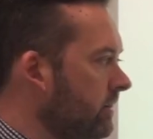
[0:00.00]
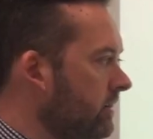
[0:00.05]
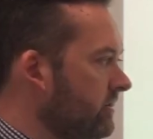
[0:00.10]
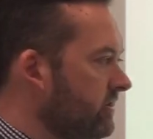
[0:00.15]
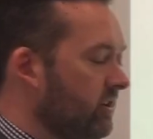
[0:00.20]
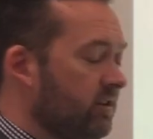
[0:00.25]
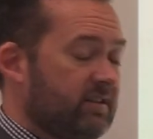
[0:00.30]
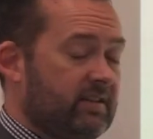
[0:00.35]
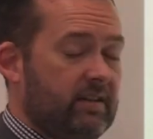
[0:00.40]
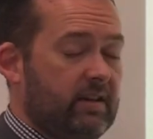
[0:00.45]

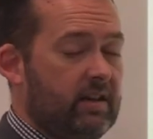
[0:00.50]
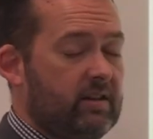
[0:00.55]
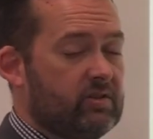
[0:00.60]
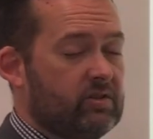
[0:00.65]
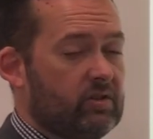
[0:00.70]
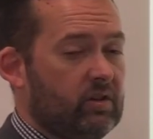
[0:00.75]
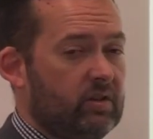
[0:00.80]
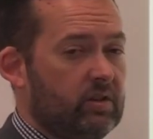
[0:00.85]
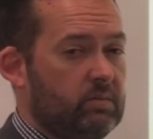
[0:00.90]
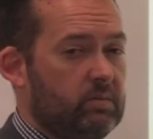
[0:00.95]
So it's an
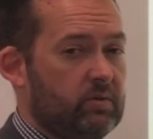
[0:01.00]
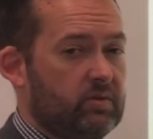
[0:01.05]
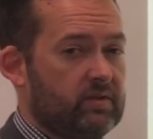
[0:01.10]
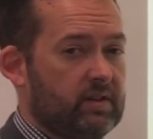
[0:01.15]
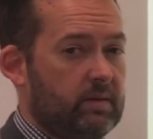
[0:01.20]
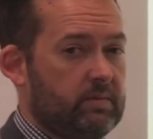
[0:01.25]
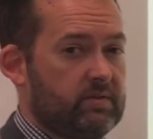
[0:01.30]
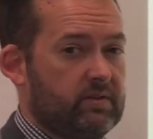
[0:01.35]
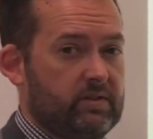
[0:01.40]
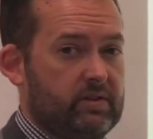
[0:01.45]
insoluble
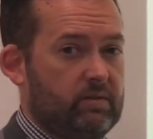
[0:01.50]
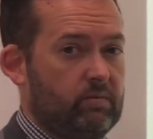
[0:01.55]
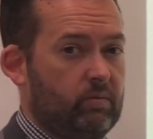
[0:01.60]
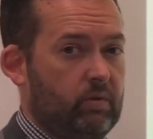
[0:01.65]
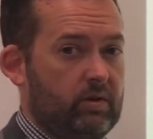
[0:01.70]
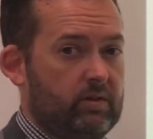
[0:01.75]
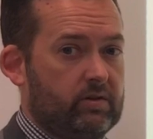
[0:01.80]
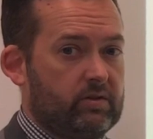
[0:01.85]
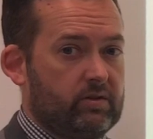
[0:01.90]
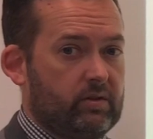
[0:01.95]
substance. It
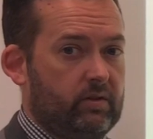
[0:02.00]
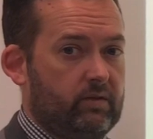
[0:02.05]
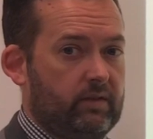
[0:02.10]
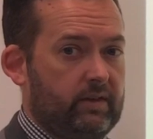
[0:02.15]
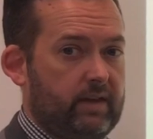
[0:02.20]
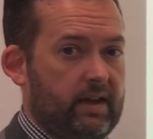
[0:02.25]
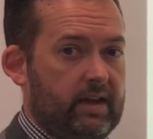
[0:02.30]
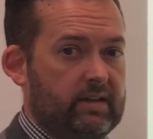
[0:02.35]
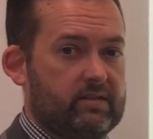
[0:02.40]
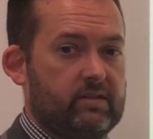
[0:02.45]
won't dissolve
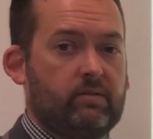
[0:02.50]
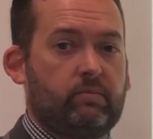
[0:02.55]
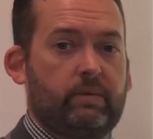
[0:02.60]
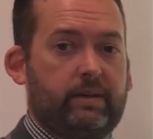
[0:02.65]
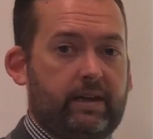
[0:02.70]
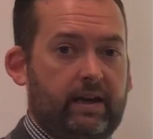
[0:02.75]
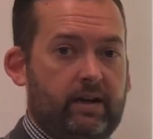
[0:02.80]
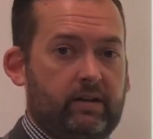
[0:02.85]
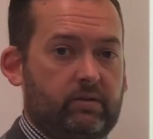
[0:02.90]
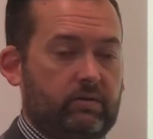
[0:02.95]
on the acid.
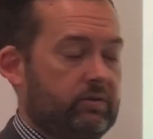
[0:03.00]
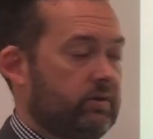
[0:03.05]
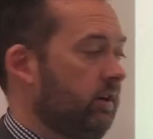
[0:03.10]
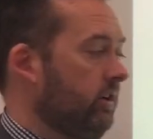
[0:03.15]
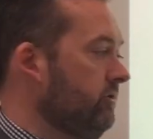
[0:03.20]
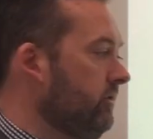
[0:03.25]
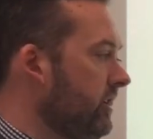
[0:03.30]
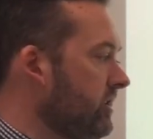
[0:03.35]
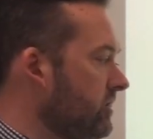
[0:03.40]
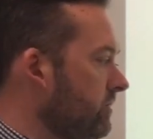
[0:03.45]
We can't do a
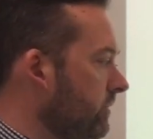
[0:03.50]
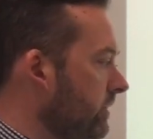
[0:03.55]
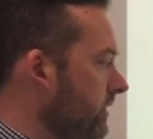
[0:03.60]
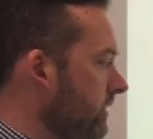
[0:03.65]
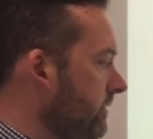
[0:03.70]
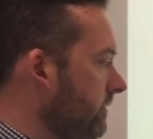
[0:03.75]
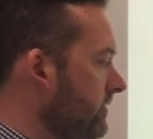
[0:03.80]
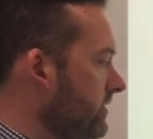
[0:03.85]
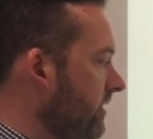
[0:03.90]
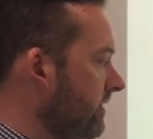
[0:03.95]
titration with
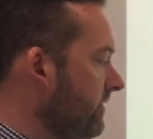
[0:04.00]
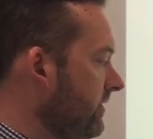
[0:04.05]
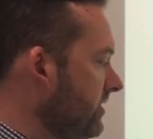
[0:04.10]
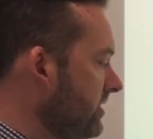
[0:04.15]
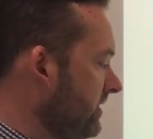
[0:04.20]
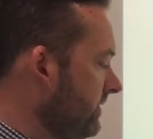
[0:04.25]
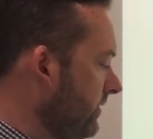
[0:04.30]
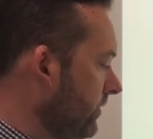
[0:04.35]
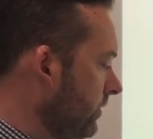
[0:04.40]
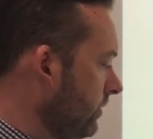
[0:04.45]
it. So
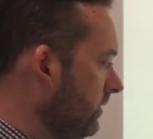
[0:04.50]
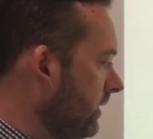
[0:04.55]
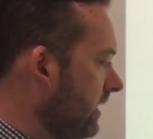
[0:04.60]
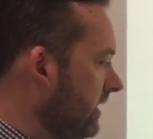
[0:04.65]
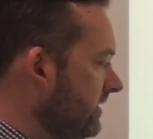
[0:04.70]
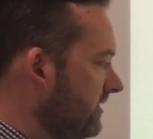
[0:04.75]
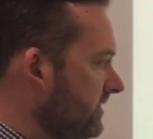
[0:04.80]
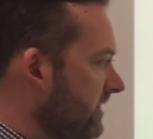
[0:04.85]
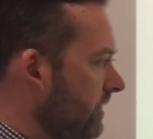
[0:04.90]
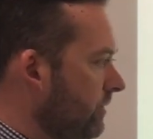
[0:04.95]
first of all,
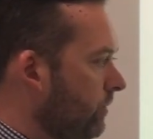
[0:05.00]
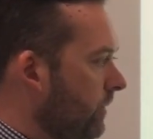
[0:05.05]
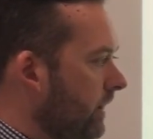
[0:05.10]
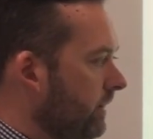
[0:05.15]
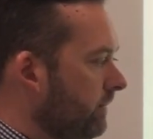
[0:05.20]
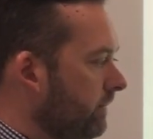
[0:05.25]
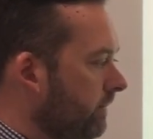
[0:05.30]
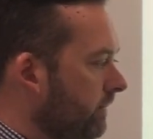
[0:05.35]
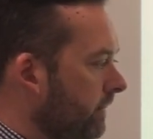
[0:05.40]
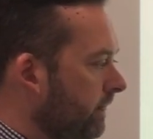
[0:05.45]
step 1.
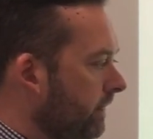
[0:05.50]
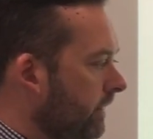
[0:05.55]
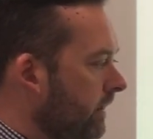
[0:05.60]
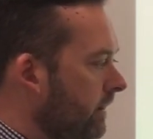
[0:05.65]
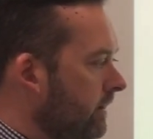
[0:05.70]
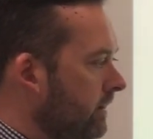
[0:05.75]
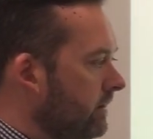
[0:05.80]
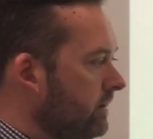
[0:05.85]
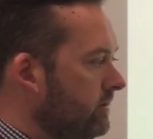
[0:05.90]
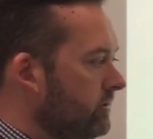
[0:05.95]

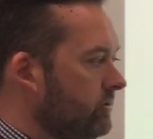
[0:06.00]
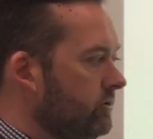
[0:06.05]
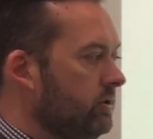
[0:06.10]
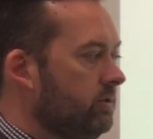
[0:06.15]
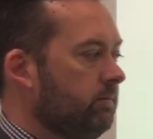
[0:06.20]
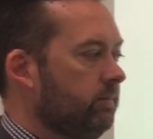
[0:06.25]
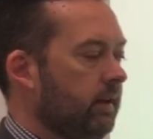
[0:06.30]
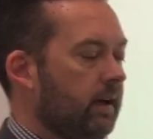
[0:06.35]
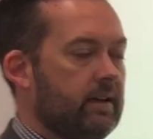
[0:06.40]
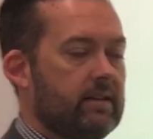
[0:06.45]
The
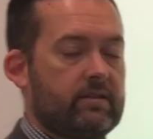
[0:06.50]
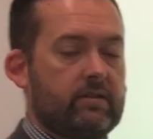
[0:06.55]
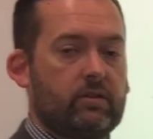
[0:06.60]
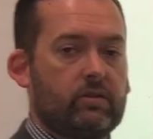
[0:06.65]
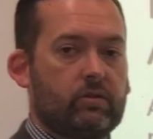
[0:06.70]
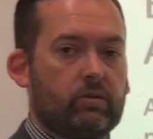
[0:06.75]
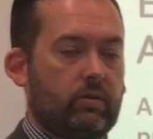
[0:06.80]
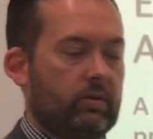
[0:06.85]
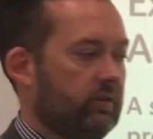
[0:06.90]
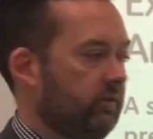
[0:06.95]
student placed the
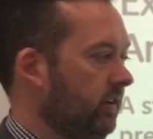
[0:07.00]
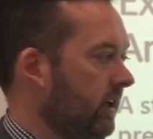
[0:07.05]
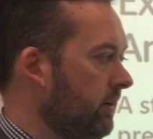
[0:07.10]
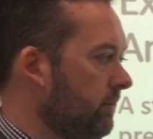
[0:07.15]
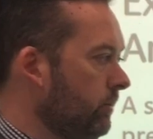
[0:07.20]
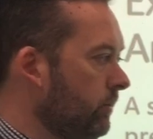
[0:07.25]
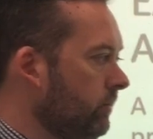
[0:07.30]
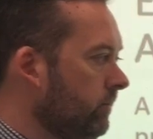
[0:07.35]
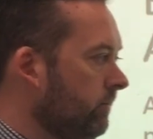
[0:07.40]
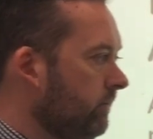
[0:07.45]
chalk
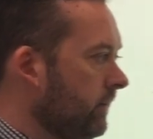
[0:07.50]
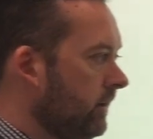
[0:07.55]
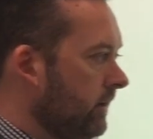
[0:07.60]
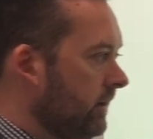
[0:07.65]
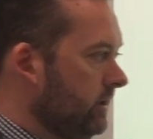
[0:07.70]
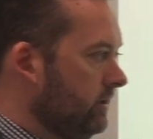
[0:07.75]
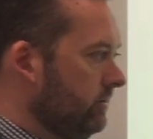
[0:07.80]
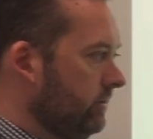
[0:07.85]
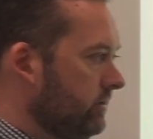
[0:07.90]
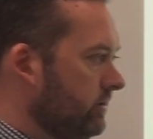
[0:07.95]
sample
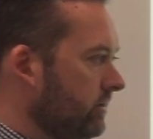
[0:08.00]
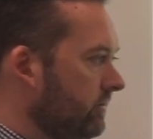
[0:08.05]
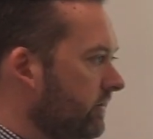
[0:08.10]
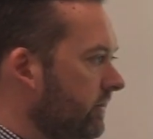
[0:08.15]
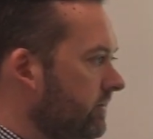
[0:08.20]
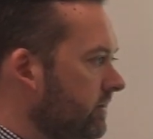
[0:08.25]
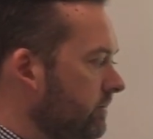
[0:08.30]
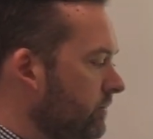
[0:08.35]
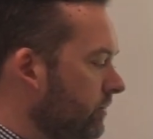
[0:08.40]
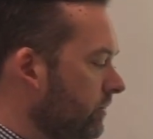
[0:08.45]
into a
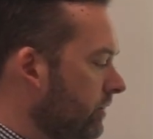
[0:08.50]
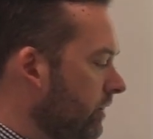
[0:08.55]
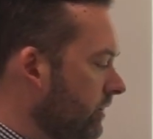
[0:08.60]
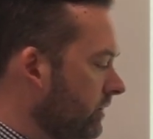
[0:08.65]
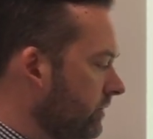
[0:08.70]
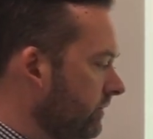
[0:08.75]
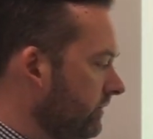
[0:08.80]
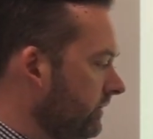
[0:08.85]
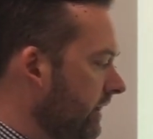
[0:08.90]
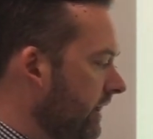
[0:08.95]
250 ml
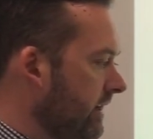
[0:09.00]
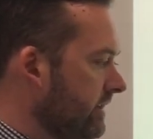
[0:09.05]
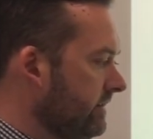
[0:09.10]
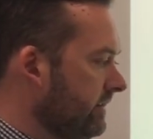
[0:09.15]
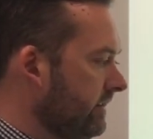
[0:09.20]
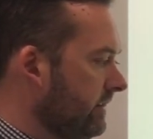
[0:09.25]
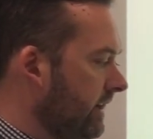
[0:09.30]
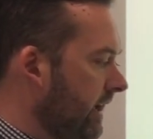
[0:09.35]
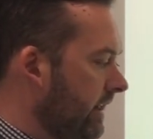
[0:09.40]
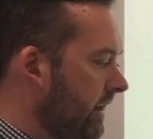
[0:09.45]
conical flask
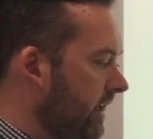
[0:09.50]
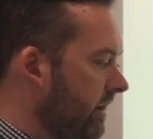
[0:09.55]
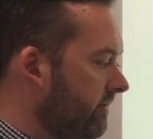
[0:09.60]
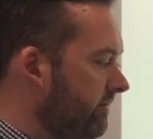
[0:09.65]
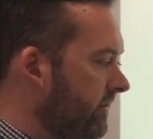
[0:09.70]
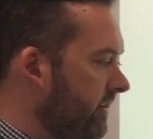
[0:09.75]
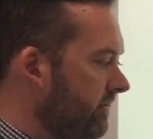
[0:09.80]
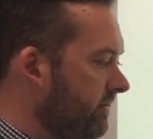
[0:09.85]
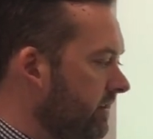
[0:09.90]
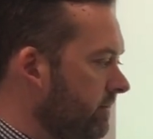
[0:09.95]
and added
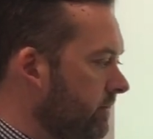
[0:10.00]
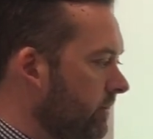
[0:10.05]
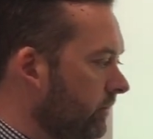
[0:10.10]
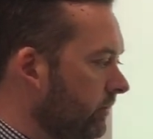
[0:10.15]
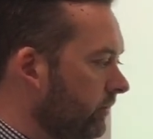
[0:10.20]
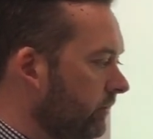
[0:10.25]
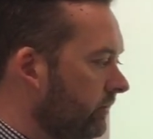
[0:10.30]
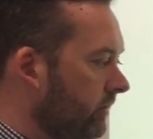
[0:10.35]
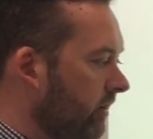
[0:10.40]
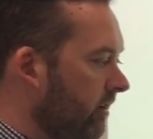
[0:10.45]
50
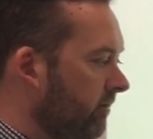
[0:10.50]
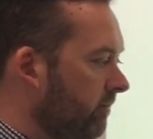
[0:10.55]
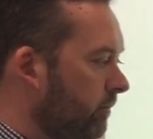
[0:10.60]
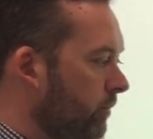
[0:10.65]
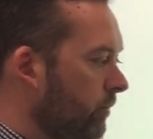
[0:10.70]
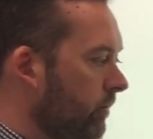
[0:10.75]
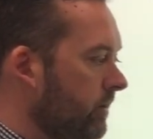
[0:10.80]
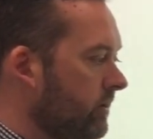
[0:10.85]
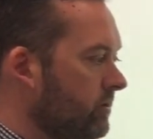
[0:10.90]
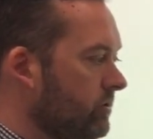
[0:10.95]
ml of
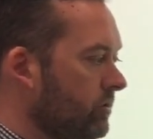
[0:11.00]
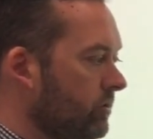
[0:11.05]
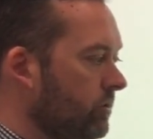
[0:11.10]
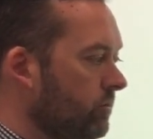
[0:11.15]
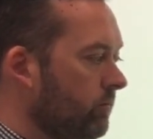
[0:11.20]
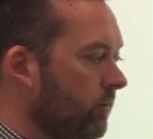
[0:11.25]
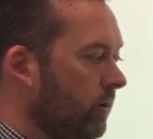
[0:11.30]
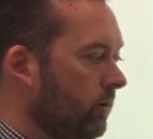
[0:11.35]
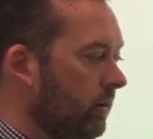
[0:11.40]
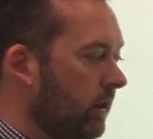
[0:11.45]

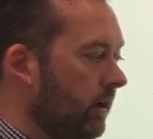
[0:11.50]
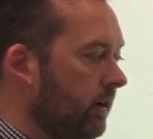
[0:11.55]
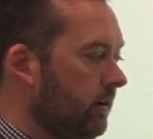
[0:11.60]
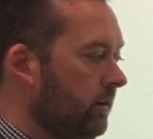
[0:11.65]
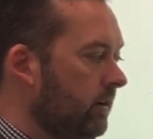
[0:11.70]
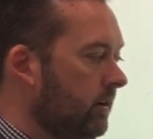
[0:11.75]
0.2 molar